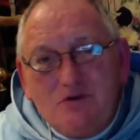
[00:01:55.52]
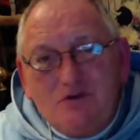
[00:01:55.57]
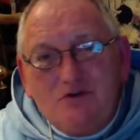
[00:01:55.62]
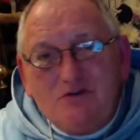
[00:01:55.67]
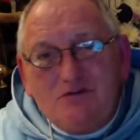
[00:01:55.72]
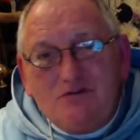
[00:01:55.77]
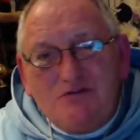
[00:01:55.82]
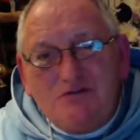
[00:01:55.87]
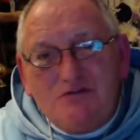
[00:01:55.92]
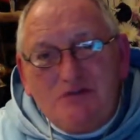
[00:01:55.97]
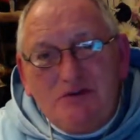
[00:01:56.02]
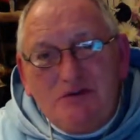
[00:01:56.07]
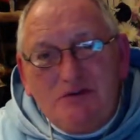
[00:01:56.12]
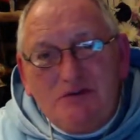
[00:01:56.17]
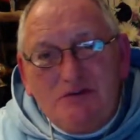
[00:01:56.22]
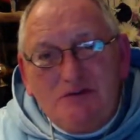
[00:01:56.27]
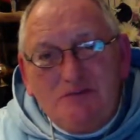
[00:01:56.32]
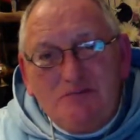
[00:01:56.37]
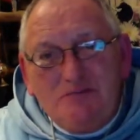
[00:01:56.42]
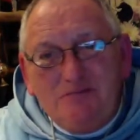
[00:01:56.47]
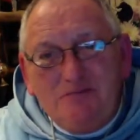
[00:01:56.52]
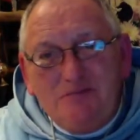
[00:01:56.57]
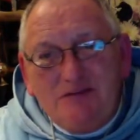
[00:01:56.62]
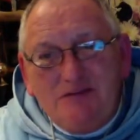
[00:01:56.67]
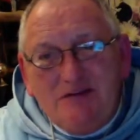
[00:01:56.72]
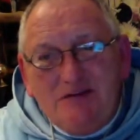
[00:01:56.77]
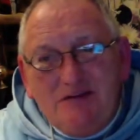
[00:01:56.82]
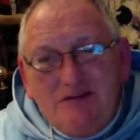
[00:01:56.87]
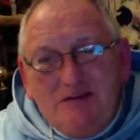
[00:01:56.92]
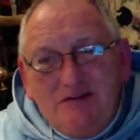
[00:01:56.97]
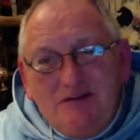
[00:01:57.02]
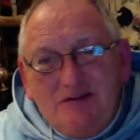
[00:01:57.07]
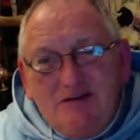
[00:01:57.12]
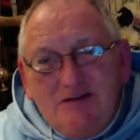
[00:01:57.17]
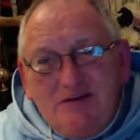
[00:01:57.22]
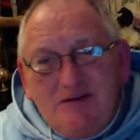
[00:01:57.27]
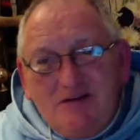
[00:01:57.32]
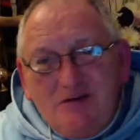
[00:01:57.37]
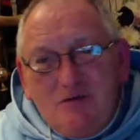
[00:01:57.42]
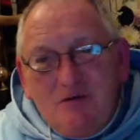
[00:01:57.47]
beautiful
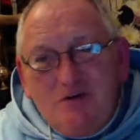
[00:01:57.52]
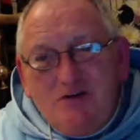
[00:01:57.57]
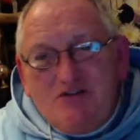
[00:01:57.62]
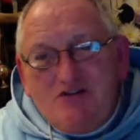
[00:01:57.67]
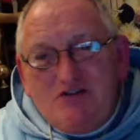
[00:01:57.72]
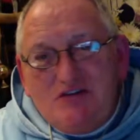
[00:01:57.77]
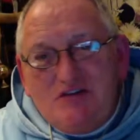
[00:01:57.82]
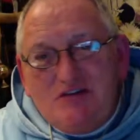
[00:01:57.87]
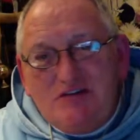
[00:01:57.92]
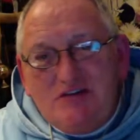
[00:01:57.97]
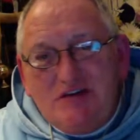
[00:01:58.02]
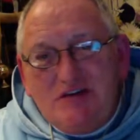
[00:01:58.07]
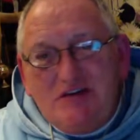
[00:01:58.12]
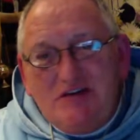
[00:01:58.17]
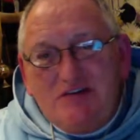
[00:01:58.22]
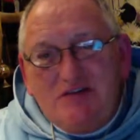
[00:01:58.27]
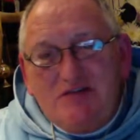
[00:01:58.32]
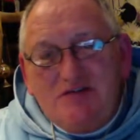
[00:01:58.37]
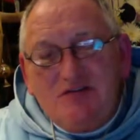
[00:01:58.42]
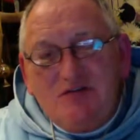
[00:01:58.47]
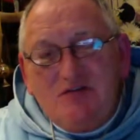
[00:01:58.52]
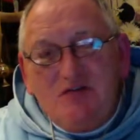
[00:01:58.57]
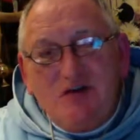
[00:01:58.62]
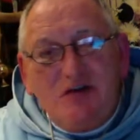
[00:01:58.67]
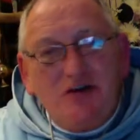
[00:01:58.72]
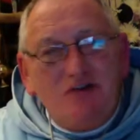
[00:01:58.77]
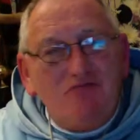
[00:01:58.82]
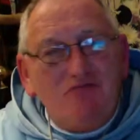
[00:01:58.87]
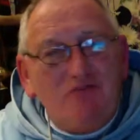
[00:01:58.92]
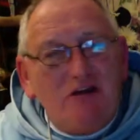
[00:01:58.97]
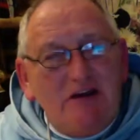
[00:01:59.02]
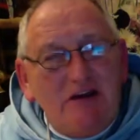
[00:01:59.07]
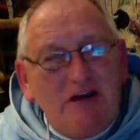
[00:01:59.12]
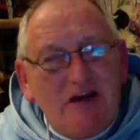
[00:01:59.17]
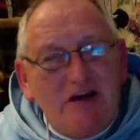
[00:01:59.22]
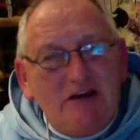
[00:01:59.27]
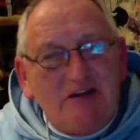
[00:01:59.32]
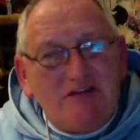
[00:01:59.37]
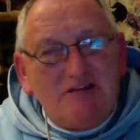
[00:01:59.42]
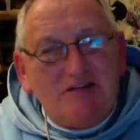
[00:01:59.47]
when she says, You can
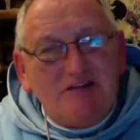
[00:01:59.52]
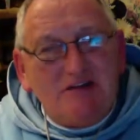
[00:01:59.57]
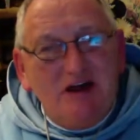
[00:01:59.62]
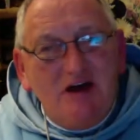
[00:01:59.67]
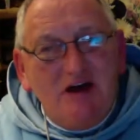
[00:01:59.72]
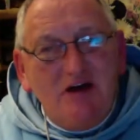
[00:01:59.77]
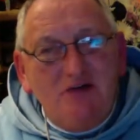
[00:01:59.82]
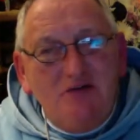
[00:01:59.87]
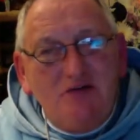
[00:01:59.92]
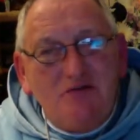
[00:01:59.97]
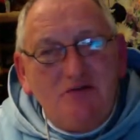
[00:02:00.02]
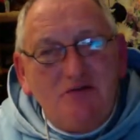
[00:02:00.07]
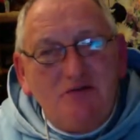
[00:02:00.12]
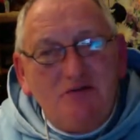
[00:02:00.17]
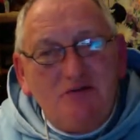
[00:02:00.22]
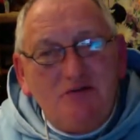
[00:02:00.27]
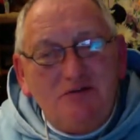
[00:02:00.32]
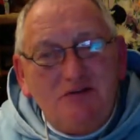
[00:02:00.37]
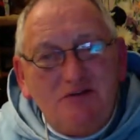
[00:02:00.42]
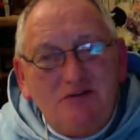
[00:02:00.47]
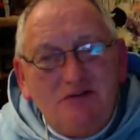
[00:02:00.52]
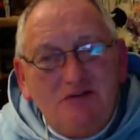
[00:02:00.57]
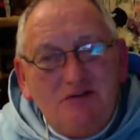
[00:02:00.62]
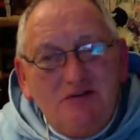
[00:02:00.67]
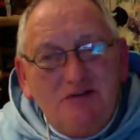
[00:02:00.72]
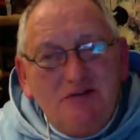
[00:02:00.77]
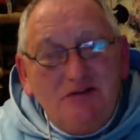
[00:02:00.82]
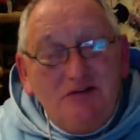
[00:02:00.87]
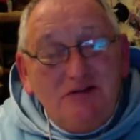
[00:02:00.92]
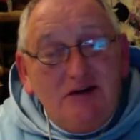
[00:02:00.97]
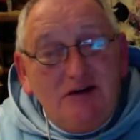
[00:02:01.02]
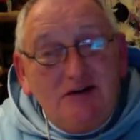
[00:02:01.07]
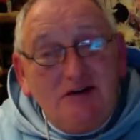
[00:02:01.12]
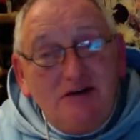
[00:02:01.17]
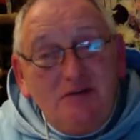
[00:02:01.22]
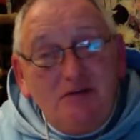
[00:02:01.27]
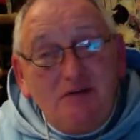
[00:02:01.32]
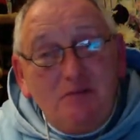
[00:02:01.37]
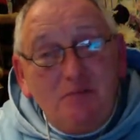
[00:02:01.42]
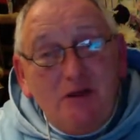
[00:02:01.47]
relax now. And
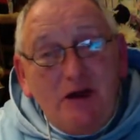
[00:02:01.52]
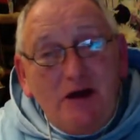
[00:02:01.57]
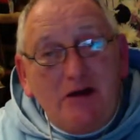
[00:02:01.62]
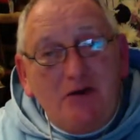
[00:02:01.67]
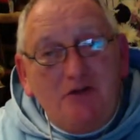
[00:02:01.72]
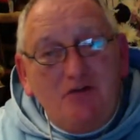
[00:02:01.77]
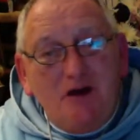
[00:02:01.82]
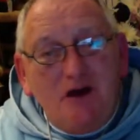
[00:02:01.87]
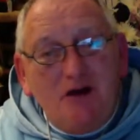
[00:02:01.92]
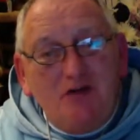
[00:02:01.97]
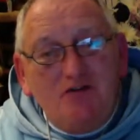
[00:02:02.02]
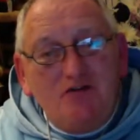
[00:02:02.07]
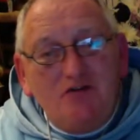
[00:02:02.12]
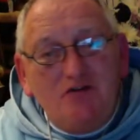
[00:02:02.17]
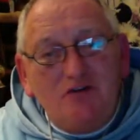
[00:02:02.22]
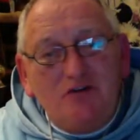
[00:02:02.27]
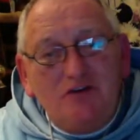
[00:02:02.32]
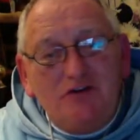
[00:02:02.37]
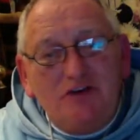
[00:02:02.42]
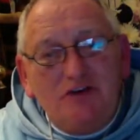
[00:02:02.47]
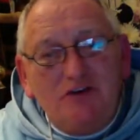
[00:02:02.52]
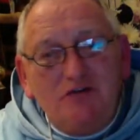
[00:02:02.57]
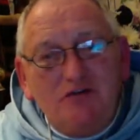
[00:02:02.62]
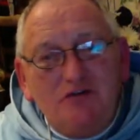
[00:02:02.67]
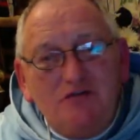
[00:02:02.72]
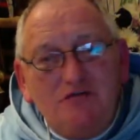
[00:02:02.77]
in the background, you can hear